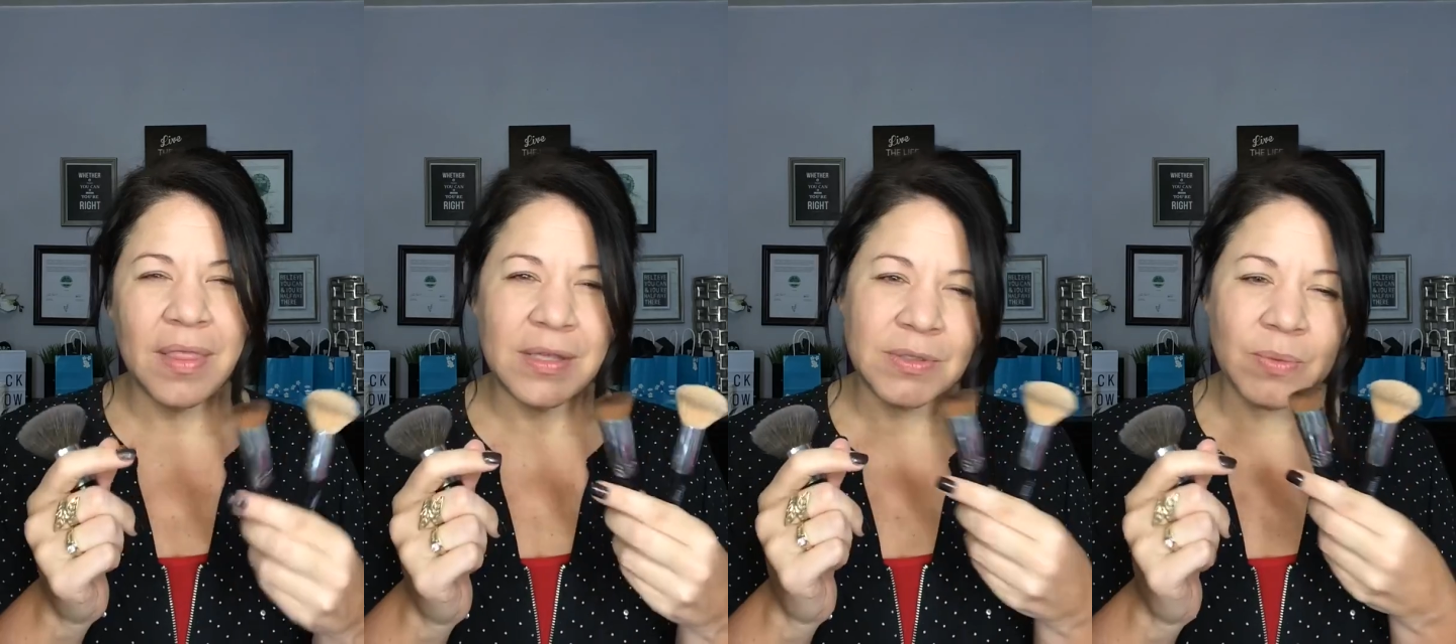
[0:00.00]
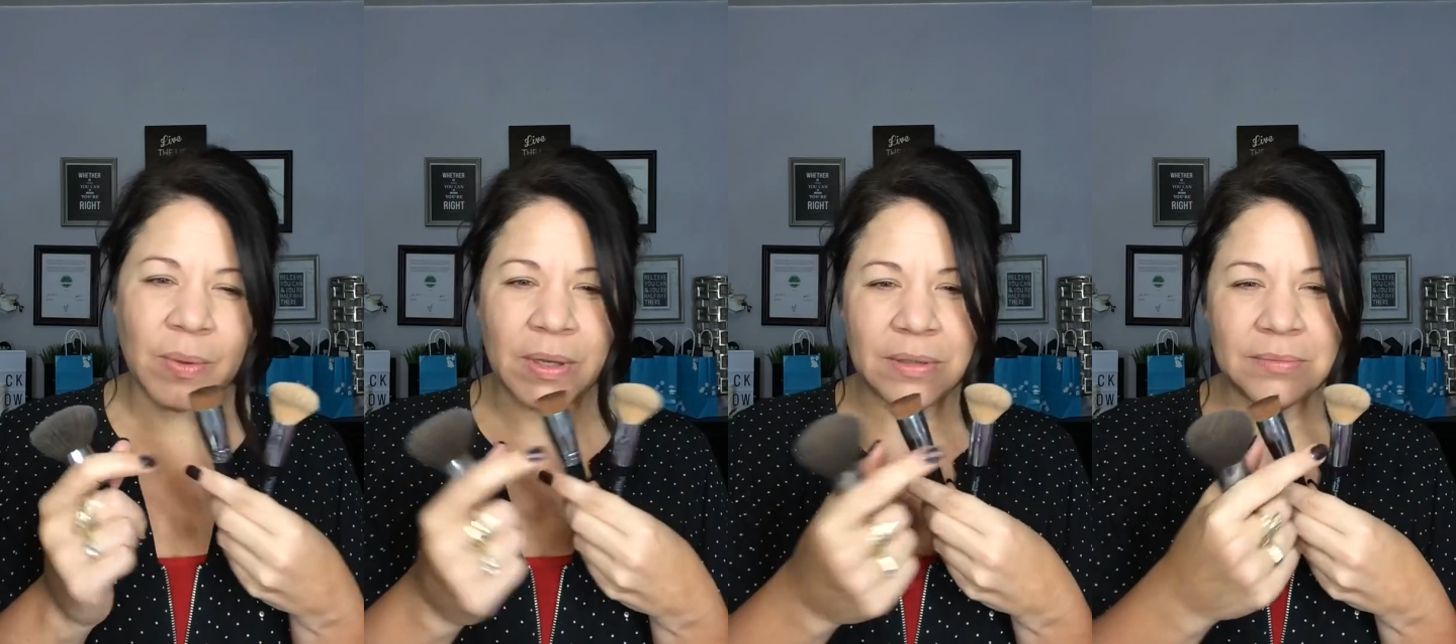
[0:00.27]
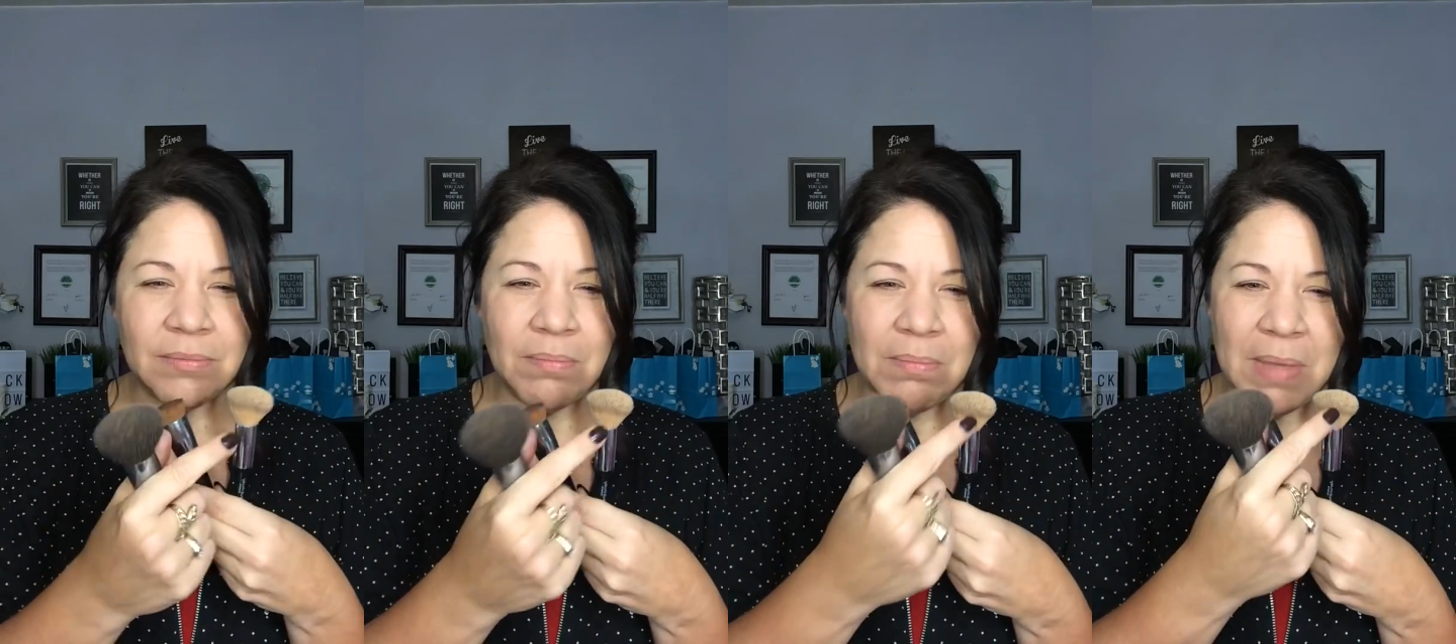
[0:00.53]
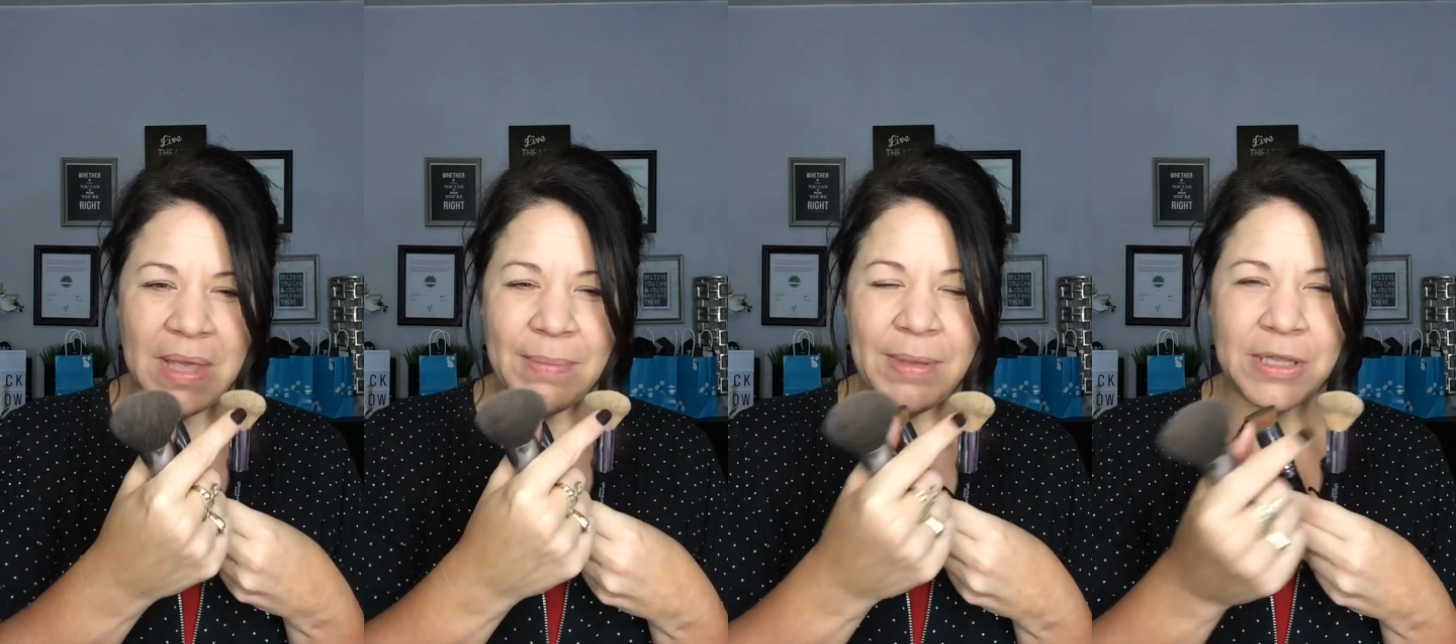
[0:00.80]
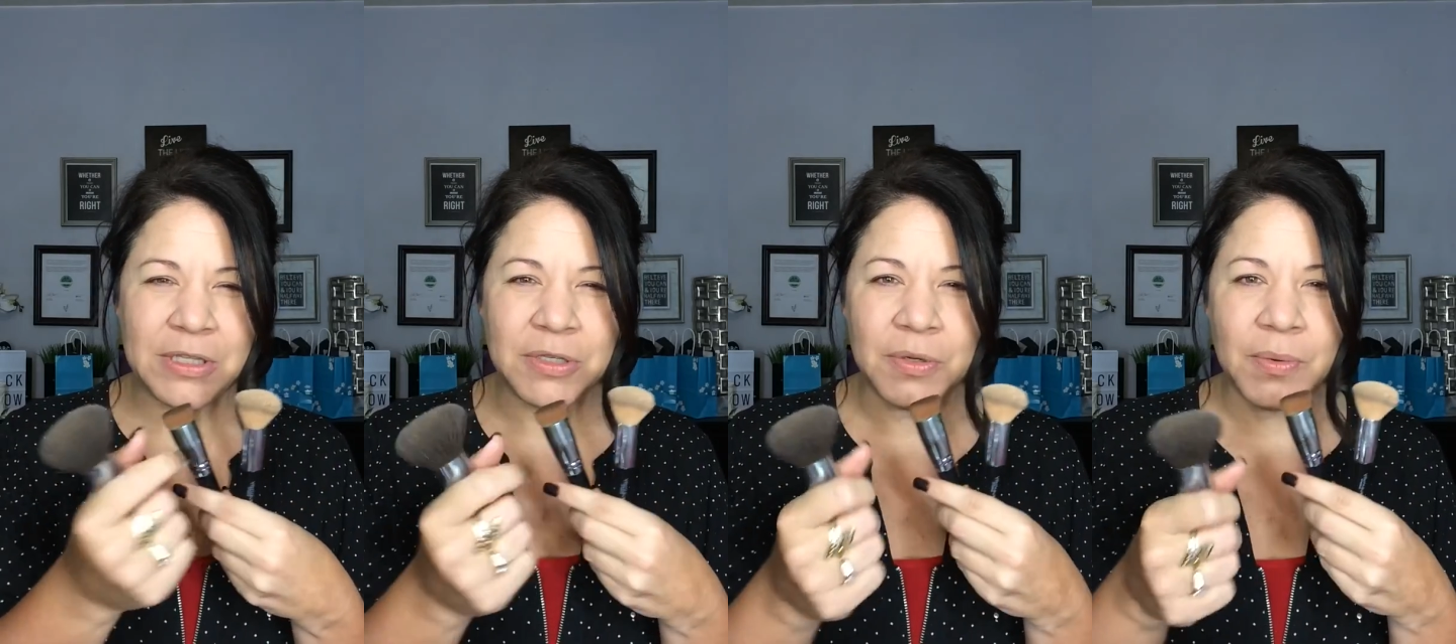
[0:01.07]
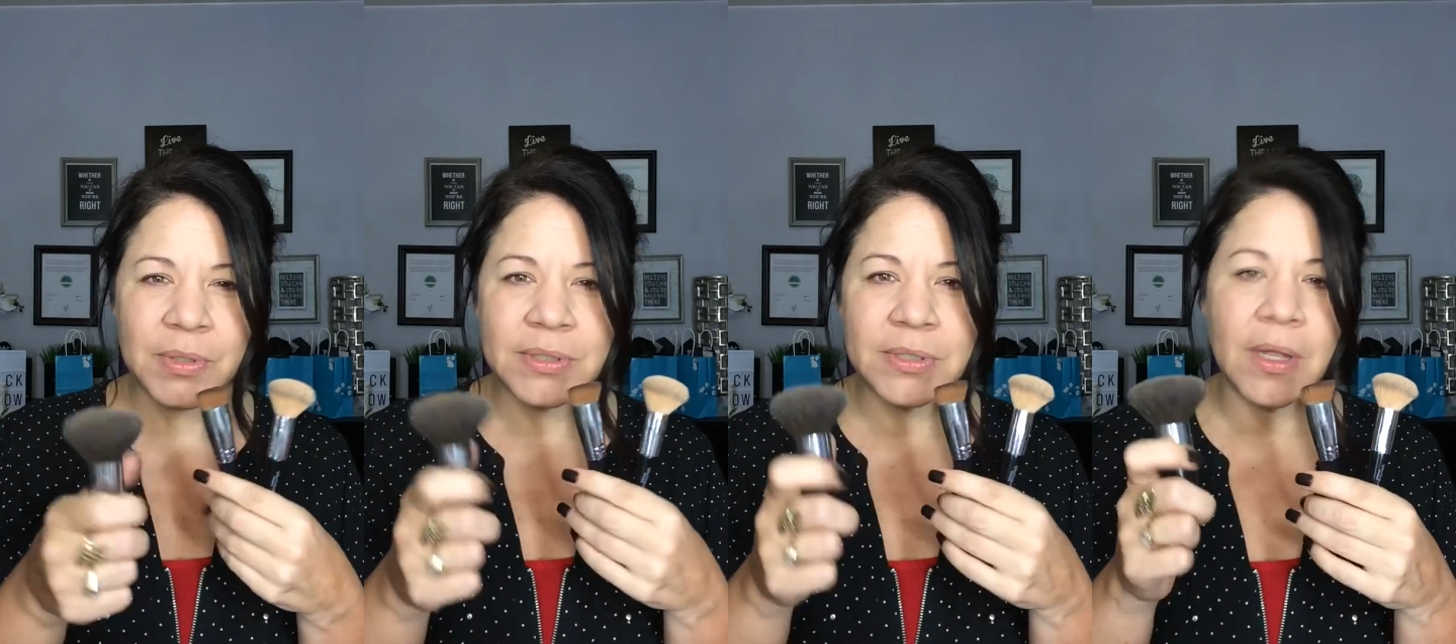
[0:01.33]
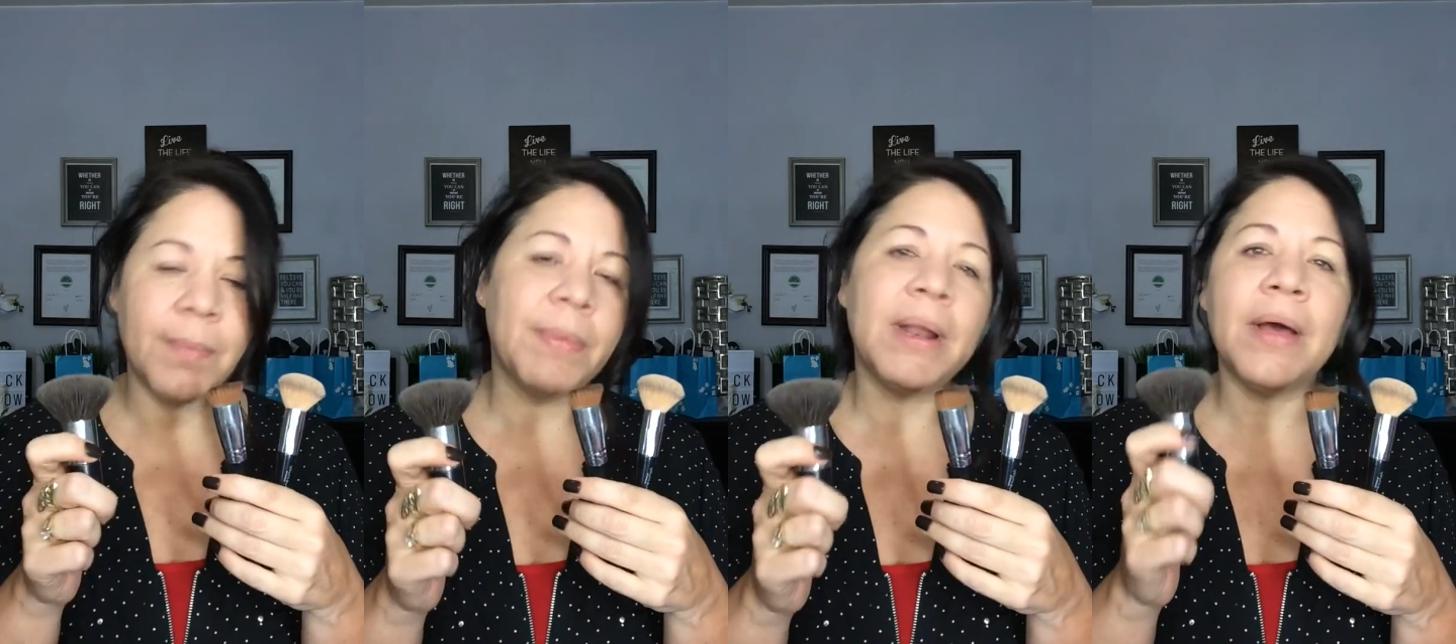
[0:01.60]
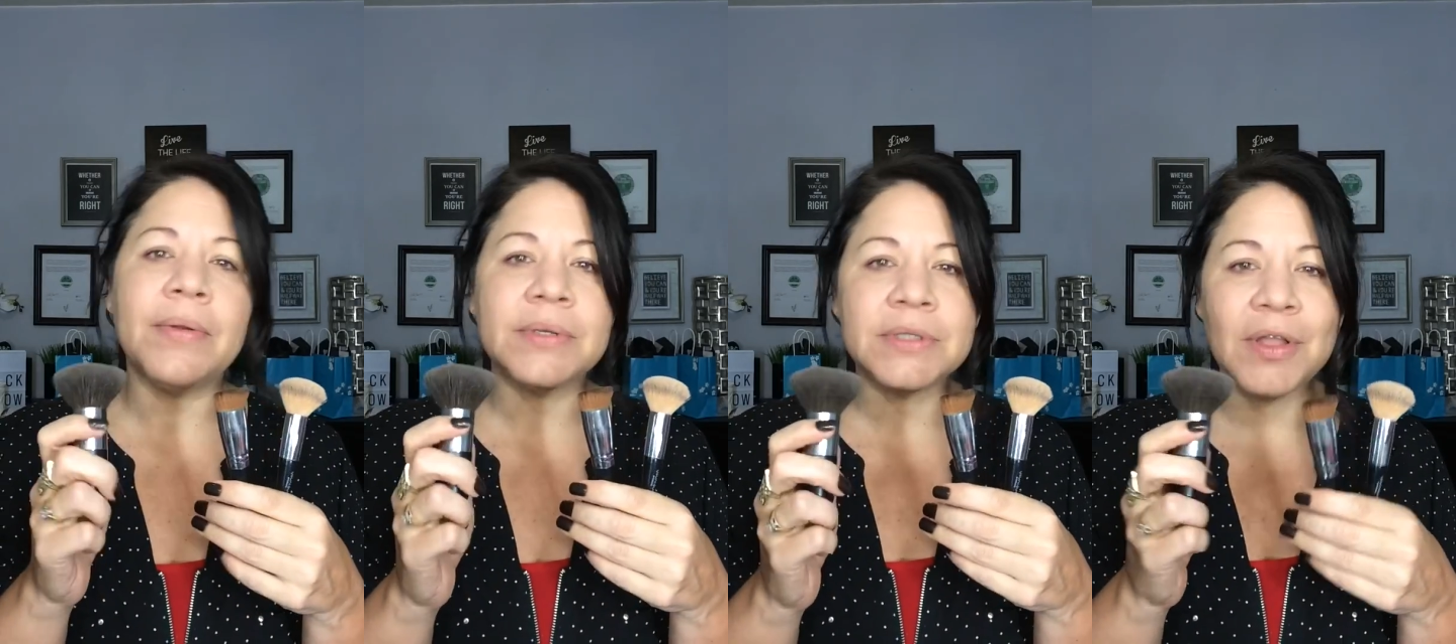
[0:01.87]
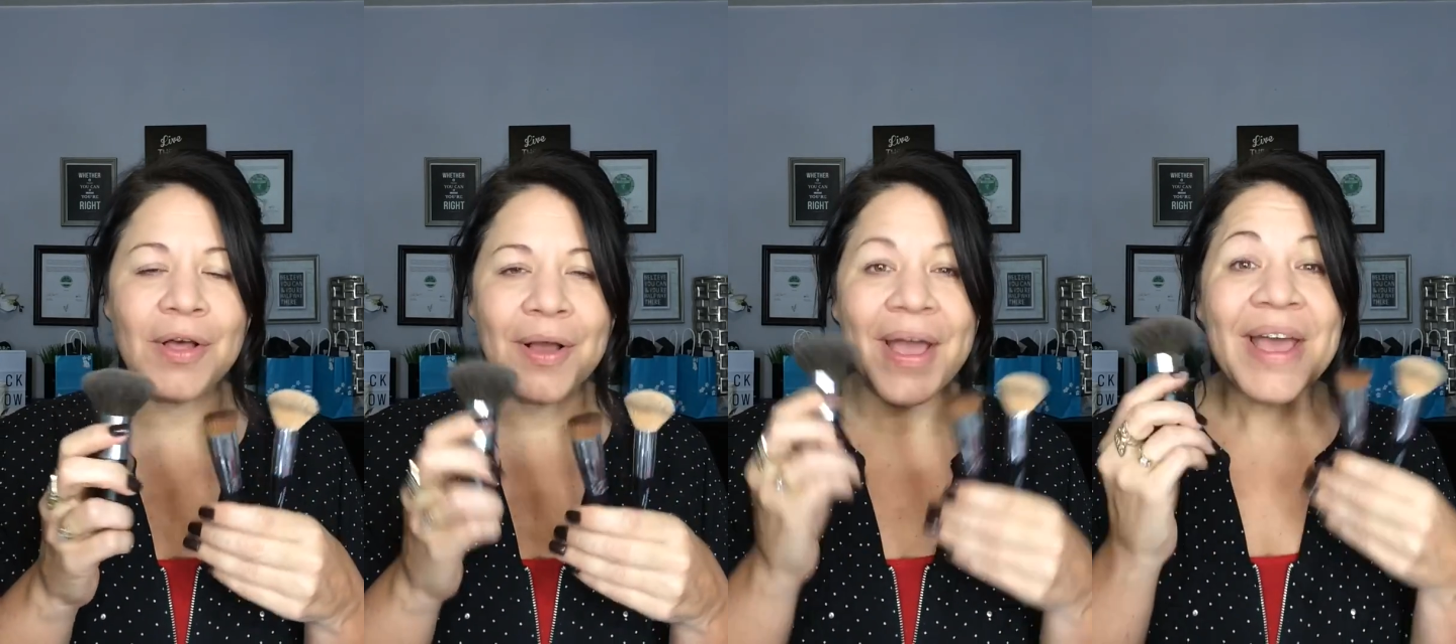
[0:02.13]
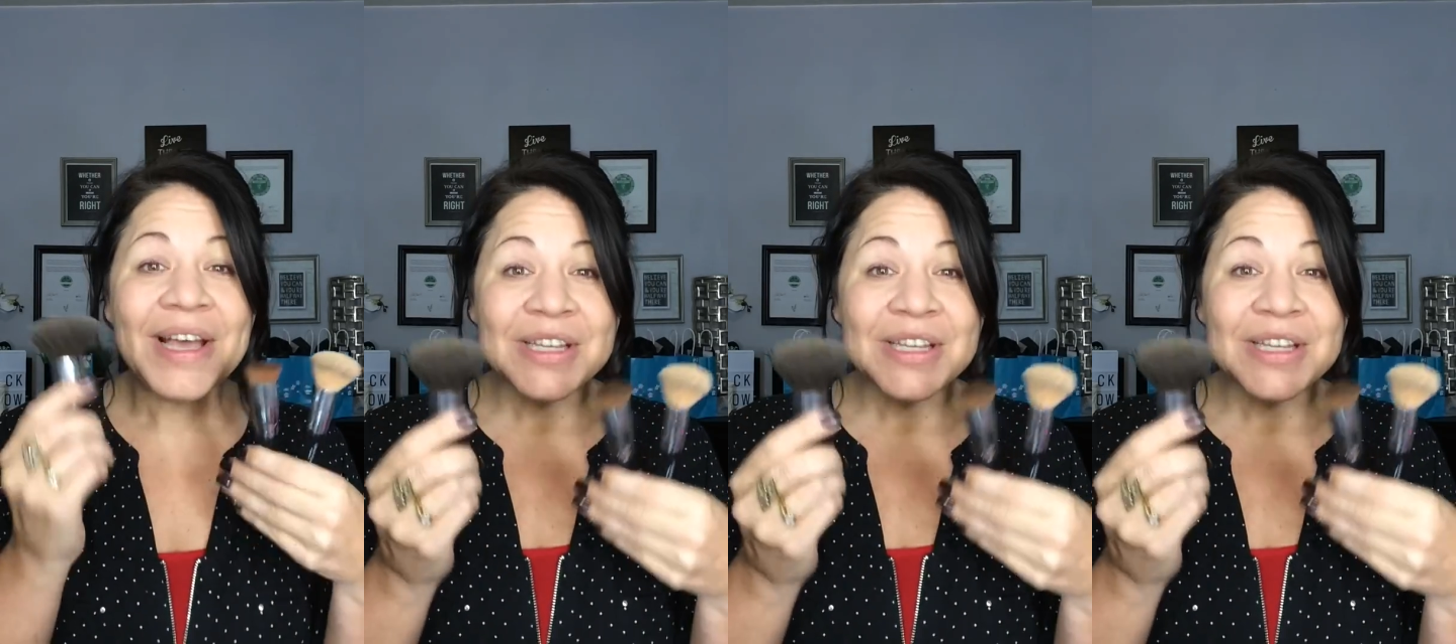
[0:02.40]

This one maybe 2. It's not been out as long.